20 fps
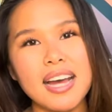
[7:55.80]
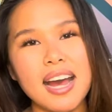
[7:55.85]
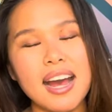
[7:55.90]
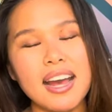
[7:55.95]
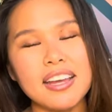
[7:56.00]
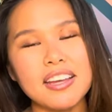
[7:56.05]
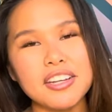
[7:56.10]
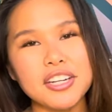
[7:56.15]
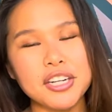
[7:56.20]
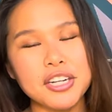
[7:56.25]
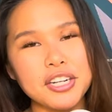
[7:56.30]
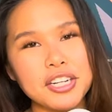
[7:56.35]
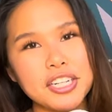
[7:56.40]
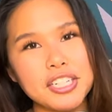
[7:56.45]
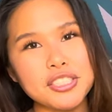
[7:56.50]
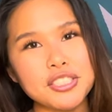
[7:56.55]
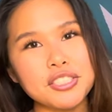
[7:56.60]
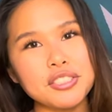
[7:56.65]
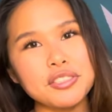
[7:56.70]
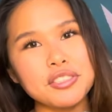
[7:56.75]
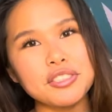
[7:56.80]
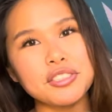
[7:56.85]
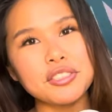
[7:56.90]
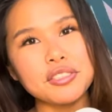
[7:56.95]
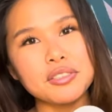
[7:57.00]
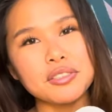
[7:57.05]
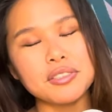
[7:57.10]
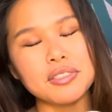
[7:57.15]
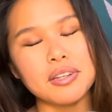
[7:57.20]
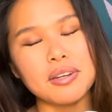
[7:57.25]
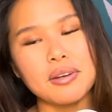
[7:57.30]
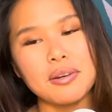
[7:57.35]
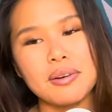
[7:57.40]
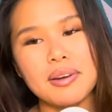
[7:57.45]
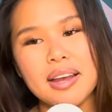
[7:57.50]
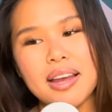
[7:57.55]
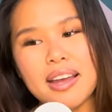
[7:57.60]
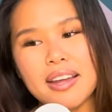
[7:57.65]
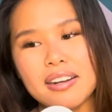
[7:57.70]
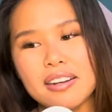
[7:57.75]
I encourage you to do so.
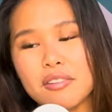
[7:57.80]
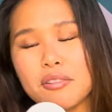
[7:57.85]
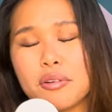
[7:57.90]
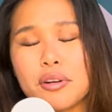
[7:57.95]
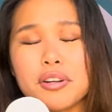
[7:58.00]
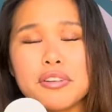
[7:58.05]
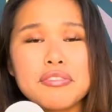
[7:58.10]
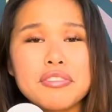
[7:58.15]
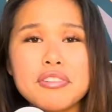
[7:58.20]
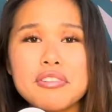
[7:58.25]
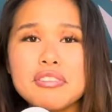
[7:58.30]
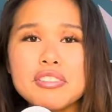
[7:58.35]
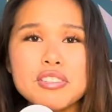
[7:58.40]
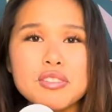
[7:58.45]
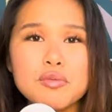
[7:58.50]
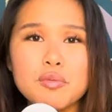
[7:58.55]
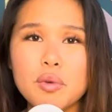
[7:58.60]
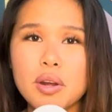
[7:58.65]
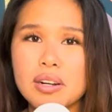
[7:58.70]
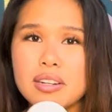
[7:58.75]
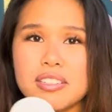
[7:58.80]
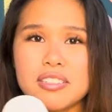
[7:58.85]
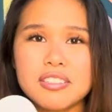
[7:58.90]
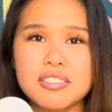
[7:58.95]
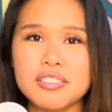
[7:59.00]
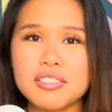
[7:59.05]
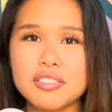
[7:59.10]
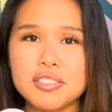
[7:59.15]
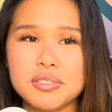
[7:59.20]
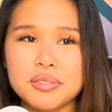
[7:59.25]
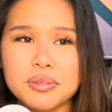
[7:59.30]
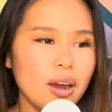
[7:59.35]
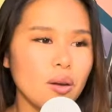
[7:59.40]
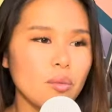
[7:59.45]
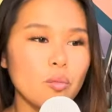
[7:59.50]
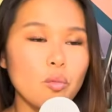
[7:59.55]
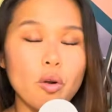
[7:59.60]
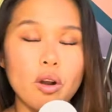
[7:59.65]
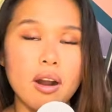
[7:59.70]
And or if you just wanted to do more